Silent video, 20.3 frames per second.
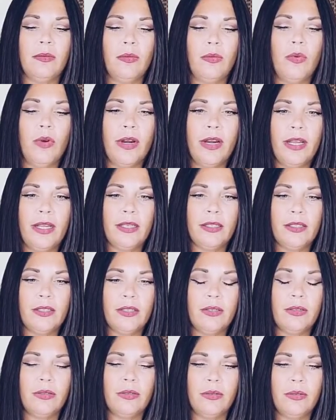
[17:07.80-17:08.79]
wanting
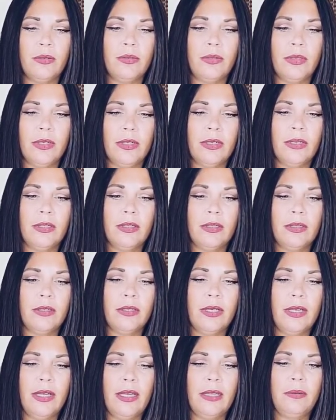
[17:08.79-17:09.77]
to
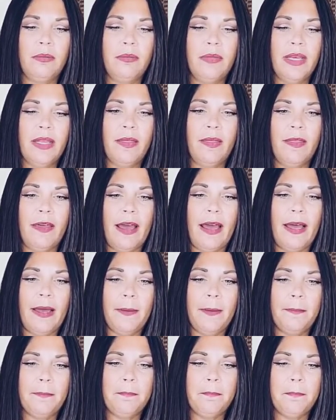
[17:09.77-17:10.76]
admit
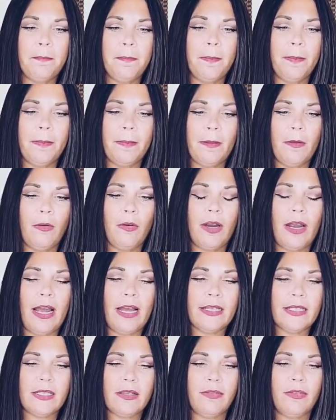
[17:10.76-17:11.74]
that or
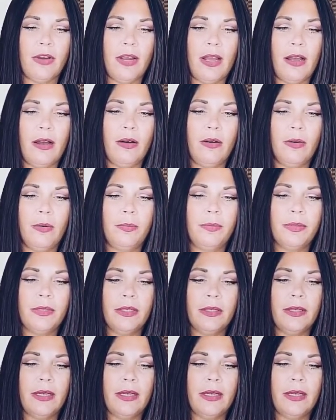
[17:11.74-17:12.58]
ask for help.